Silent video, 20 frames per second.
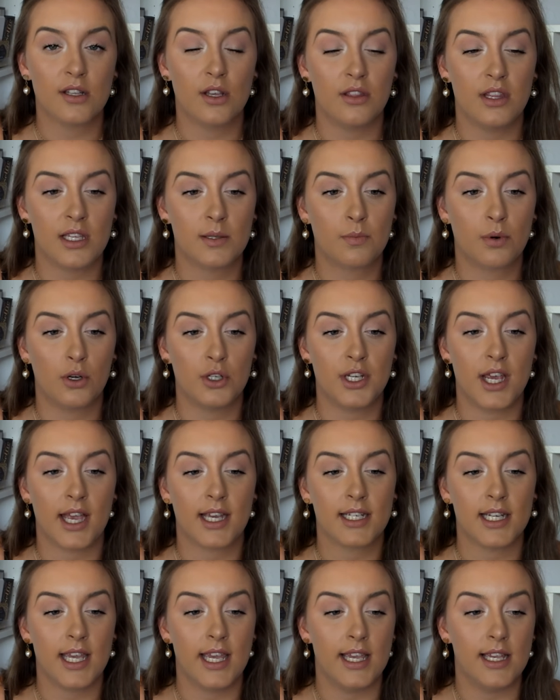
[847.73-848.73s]
So this
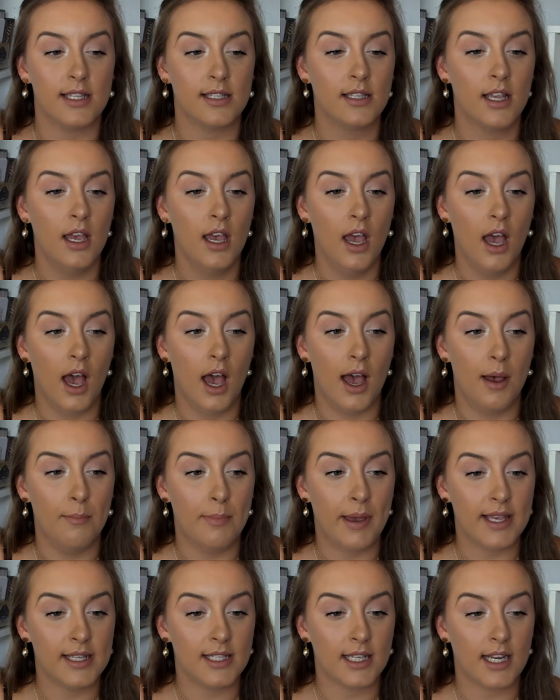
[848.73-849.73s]
project is
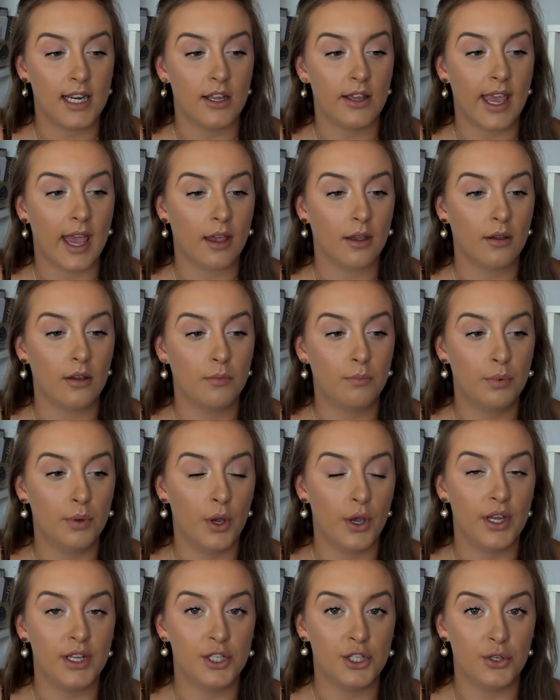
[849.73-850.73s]
basically you get
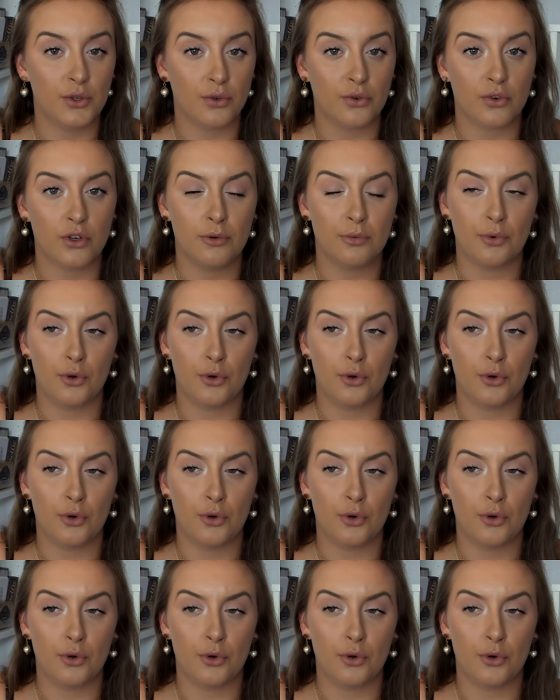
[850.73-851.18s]
put into a group,